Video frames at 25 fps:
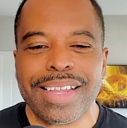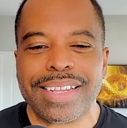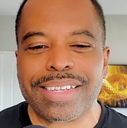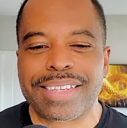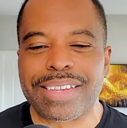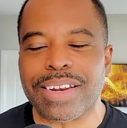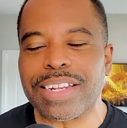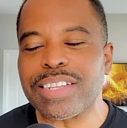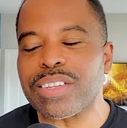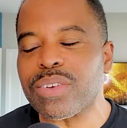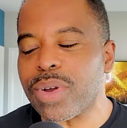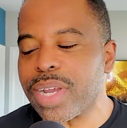
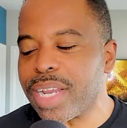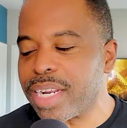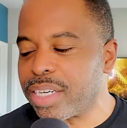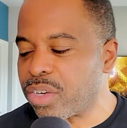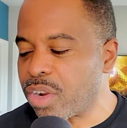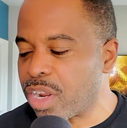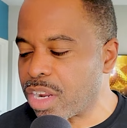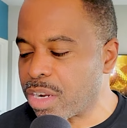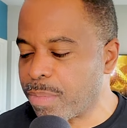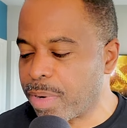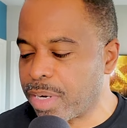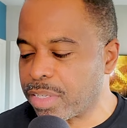So let's go ahead and
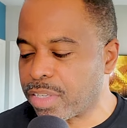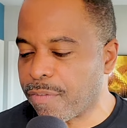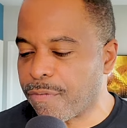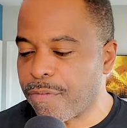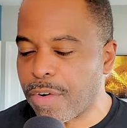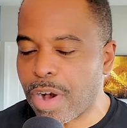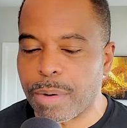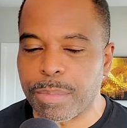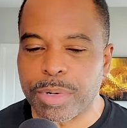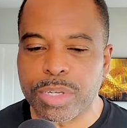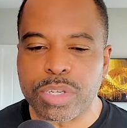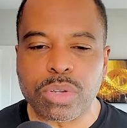talk about the
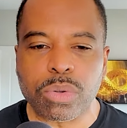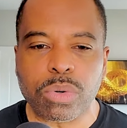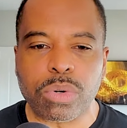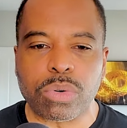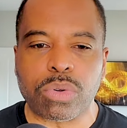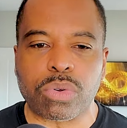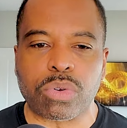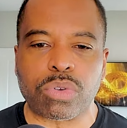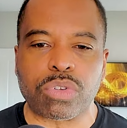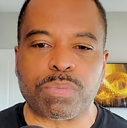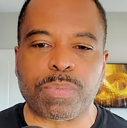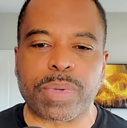
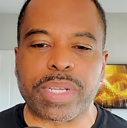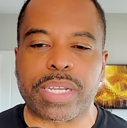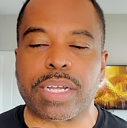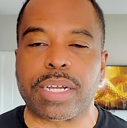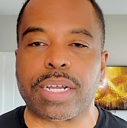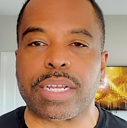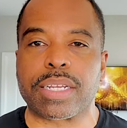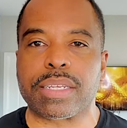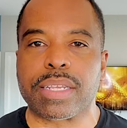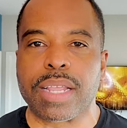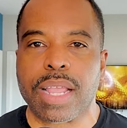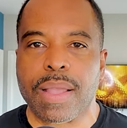pharmaceuticals,
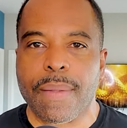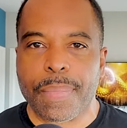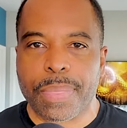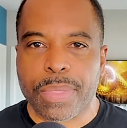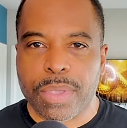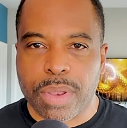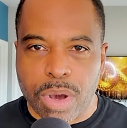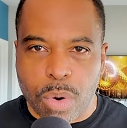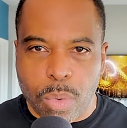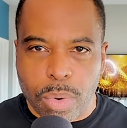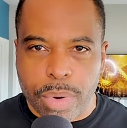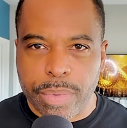because,
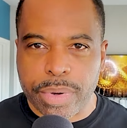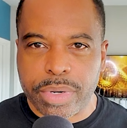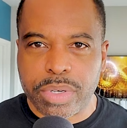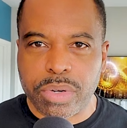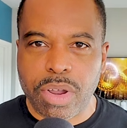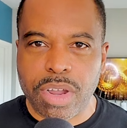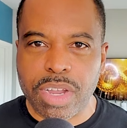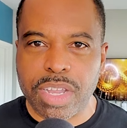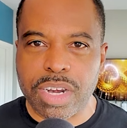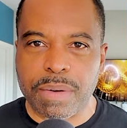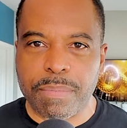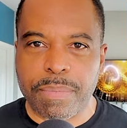you know, when we're
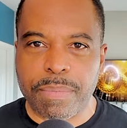talking